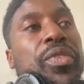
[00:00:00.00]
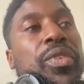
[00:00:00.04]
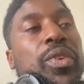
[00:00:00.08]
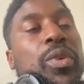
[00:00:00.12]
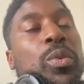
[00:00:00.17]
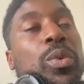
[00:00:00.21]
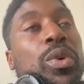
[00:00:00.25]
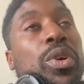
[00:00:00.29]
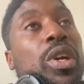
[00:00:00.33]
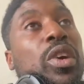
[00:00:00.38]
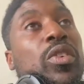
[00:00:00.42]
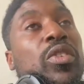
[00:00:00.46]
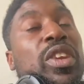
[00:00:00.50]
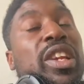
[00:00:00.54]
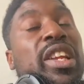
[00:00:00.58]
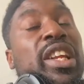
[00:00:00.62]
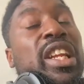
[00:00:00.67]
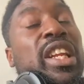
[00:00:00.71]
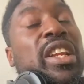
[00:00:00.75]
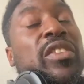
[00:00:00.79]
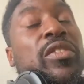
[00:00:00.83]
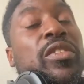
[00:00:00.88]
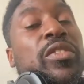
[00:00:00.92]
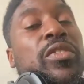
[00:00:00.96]
We're currently
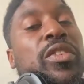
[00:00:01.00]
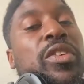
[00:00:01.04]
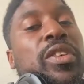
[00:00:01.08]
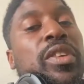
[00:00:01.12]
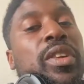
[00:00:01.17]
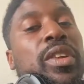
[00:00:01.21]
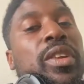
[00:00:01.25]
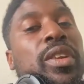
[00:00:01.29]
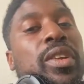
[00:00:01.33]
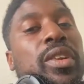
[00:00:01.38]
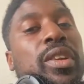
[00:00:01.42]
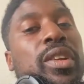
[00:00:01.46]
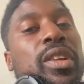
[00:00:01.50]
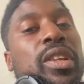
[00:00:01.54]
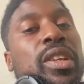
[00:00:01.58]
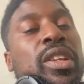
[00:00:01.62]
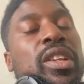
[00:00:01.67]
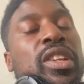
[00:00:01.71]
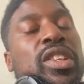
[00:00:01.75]
11th in the